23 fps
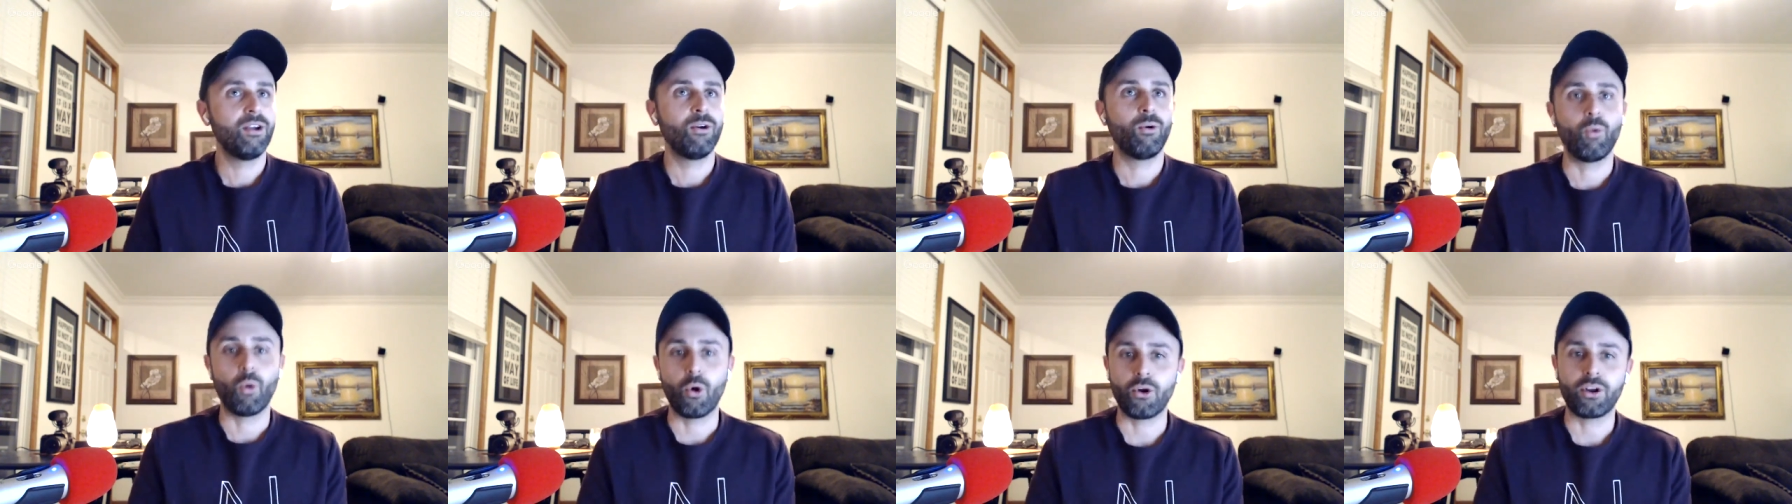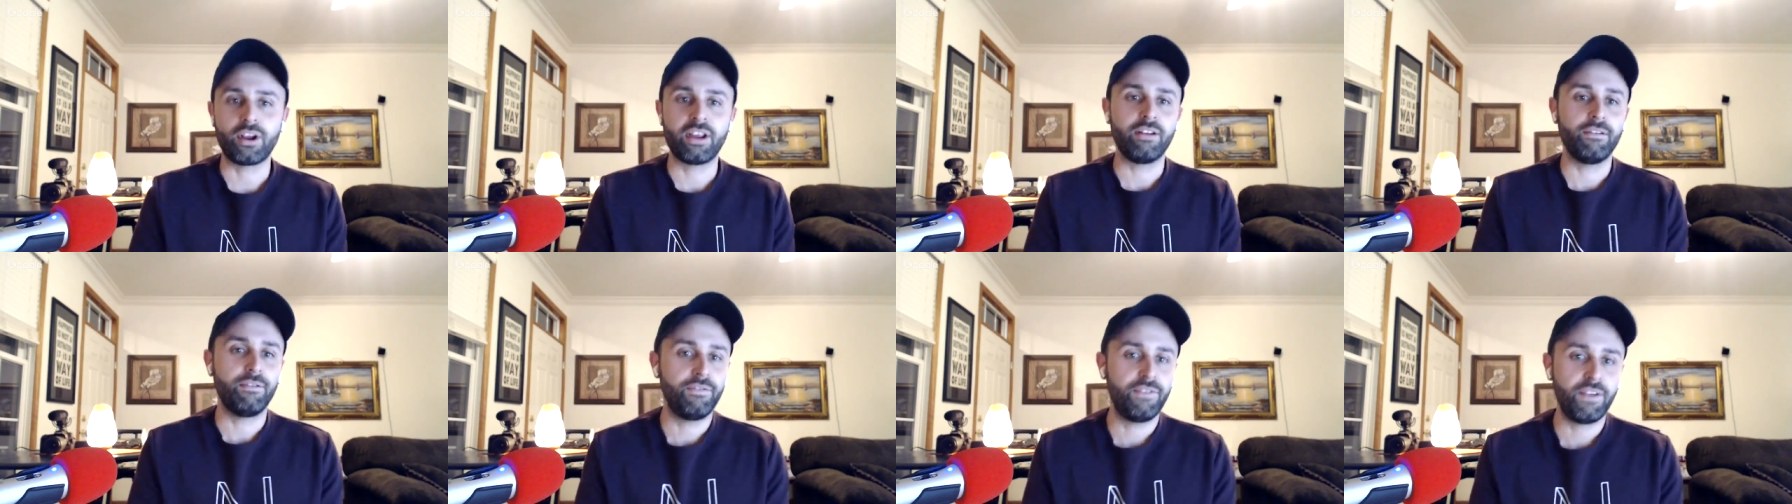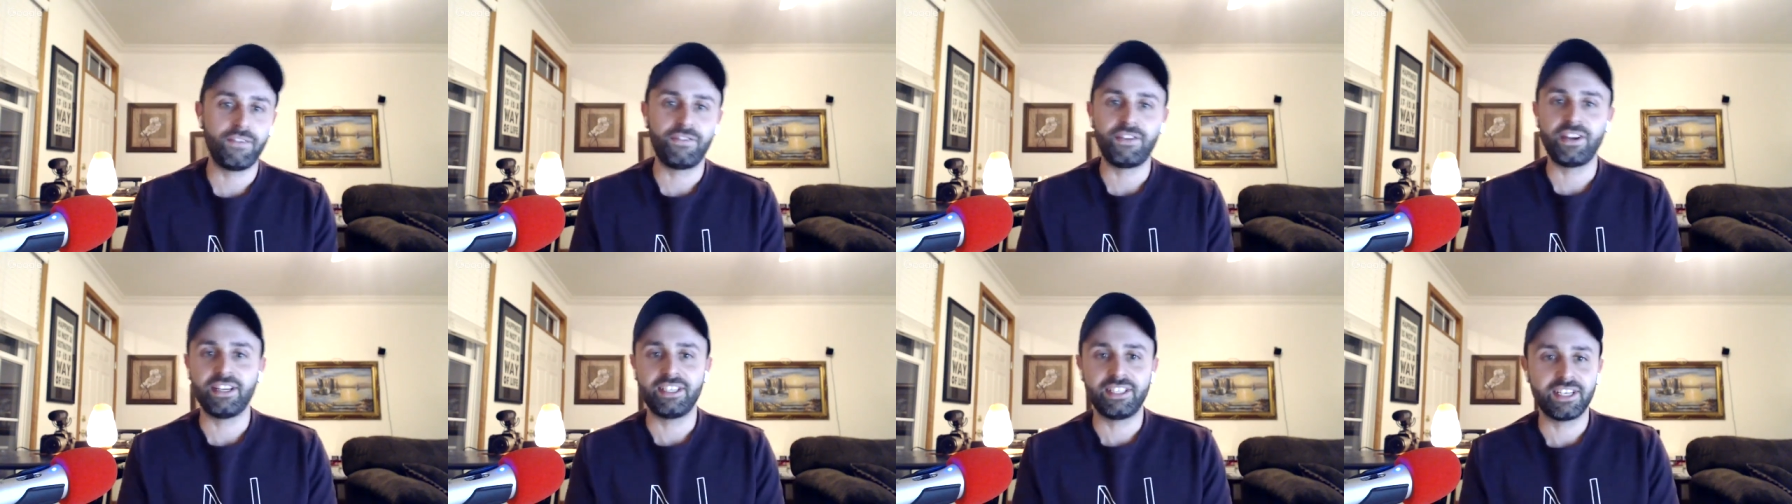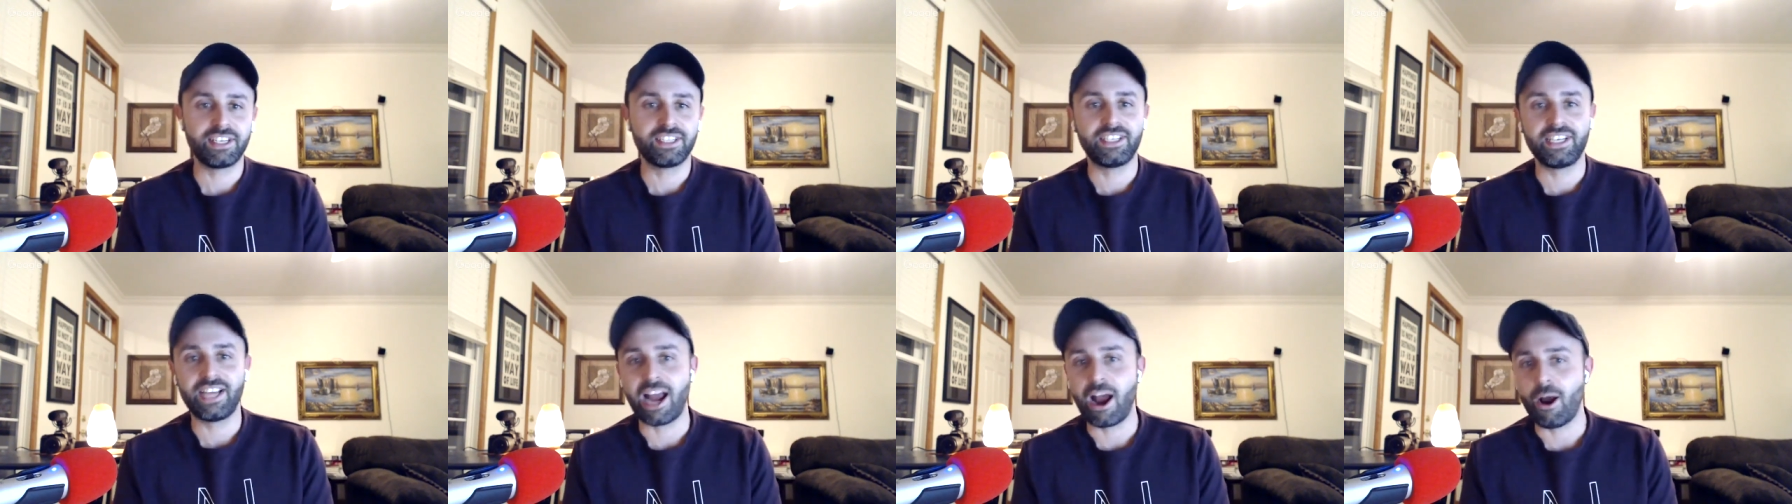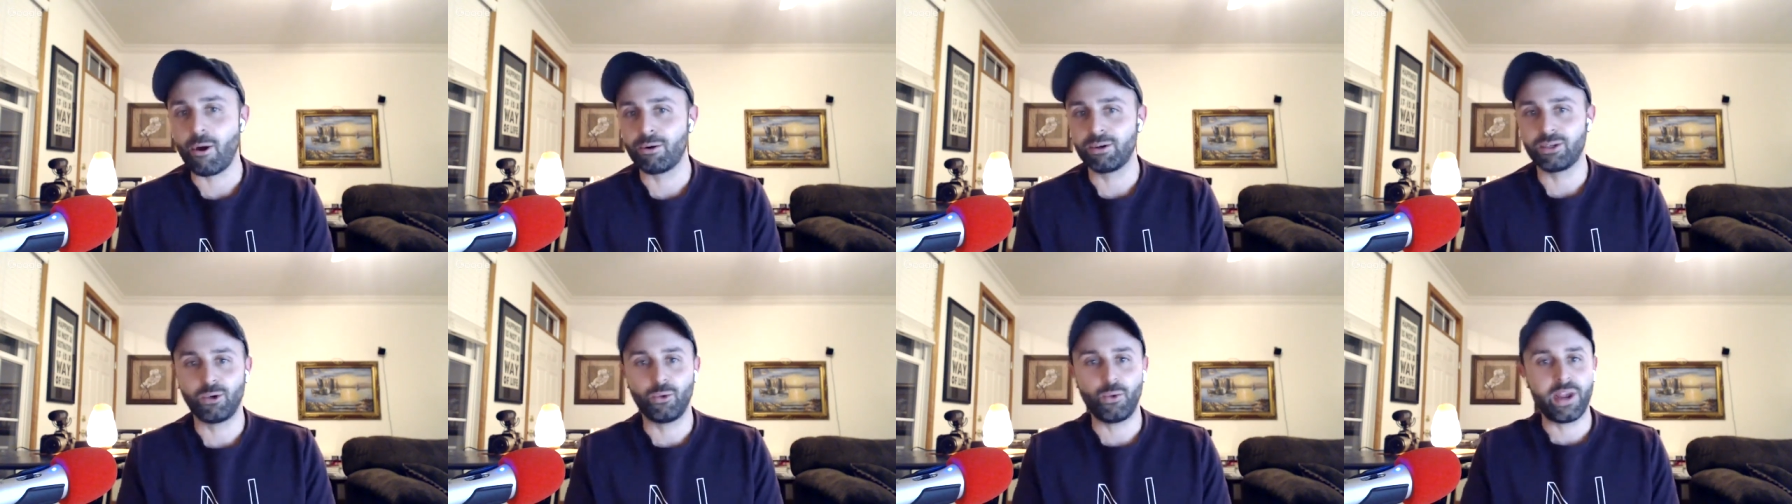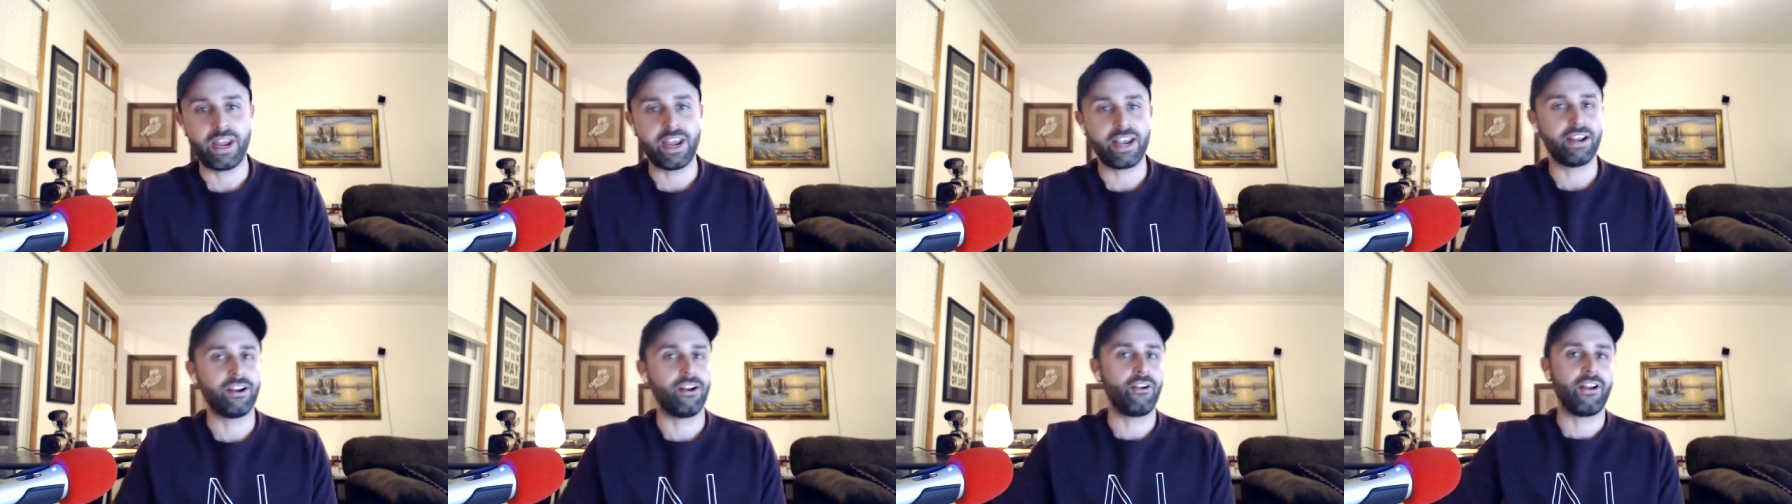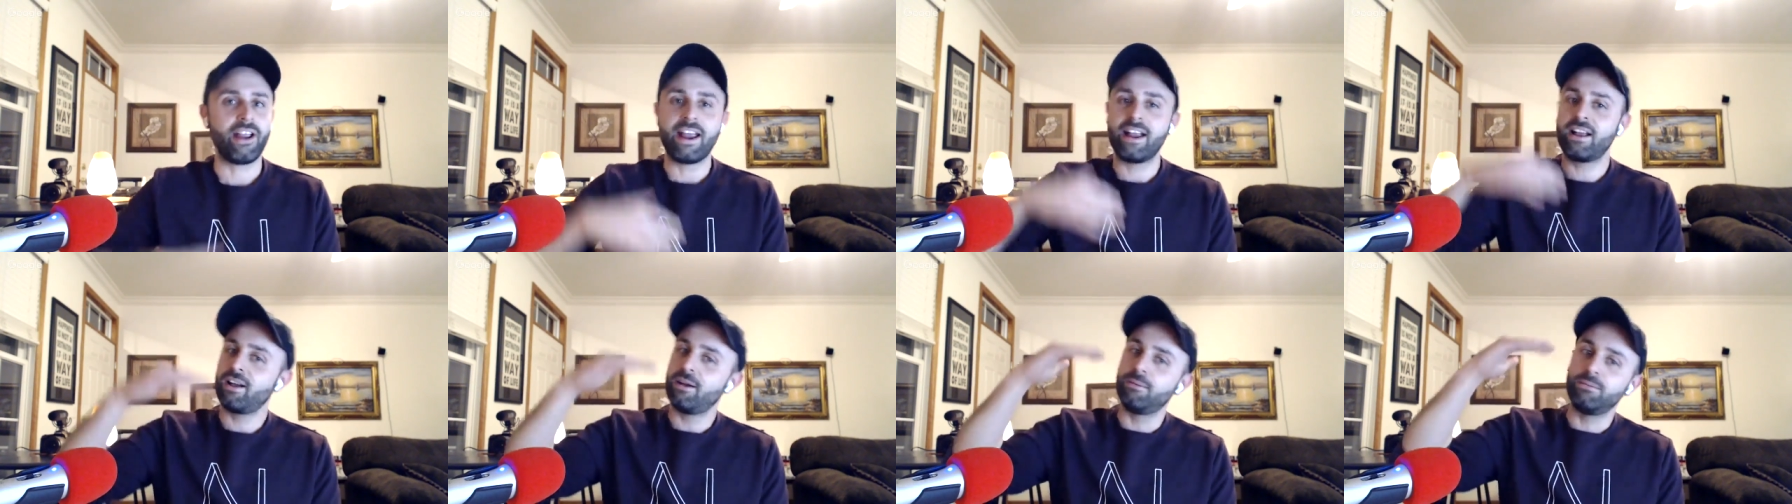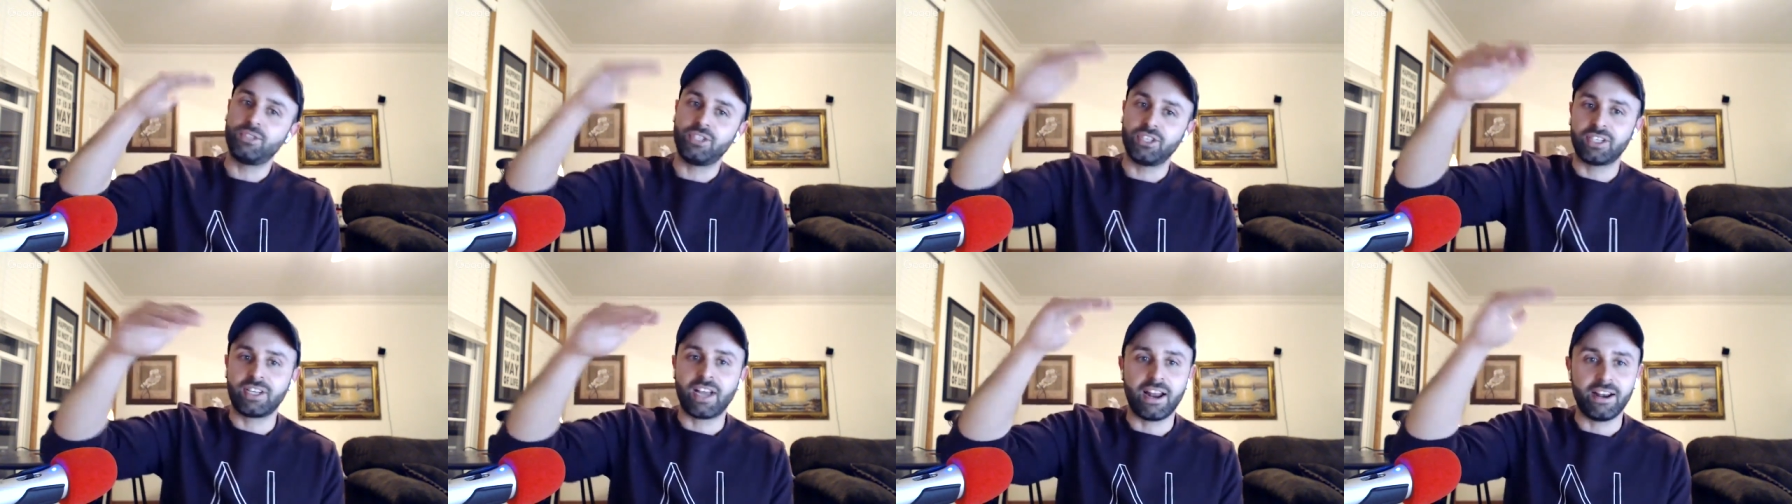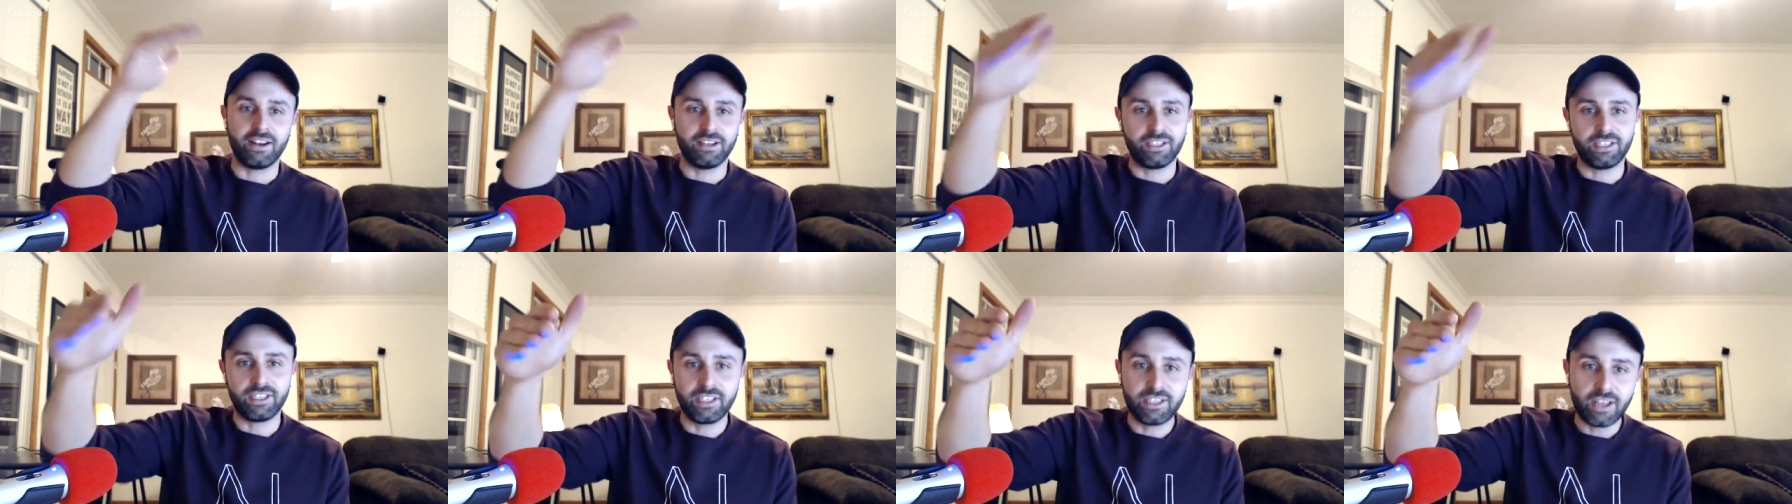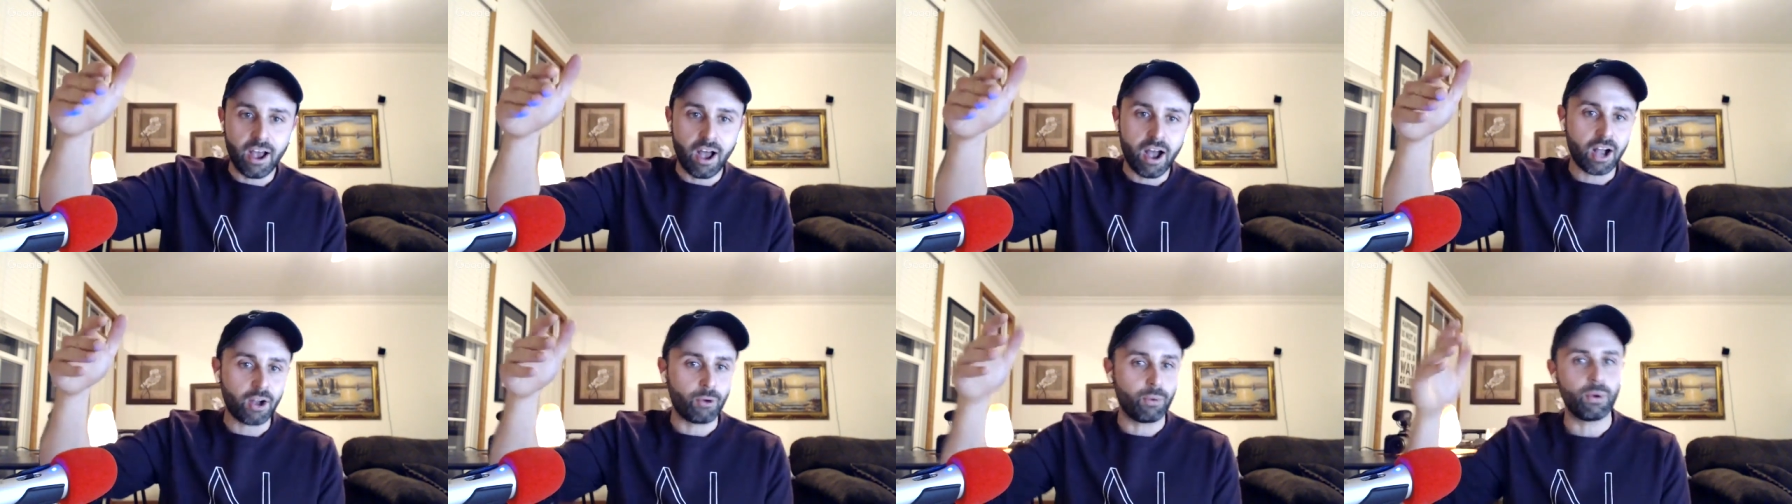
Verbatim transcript: working fifty, sixty hours a week. And our income's just kind of stuck.